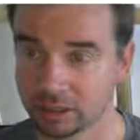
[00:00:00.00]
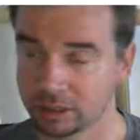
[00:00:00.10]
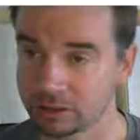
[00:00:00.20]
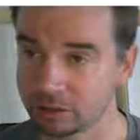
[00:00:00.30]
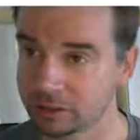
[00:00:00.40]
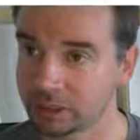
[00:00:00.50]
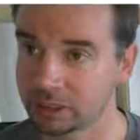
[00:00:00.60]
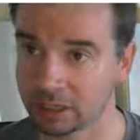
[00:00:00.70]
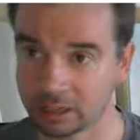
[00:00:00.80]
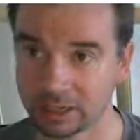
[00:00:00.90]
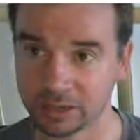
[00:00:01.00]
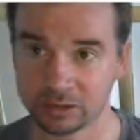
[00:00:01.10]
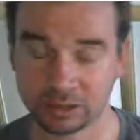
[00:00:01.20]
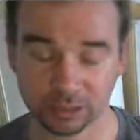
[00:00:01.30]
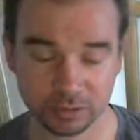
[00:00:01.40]
toolkit, and
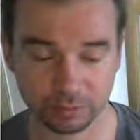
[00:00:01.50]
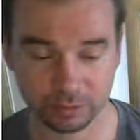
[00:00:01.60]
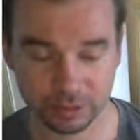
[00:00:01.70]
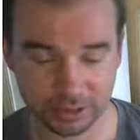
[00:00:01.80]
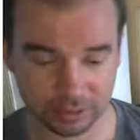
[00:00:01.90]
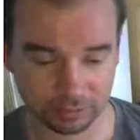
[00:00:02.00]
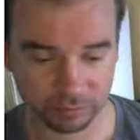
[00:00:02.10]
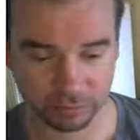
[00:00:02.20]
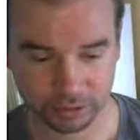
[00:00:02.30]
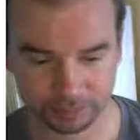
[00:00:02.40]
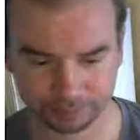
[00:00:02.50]
natural language processing, of course.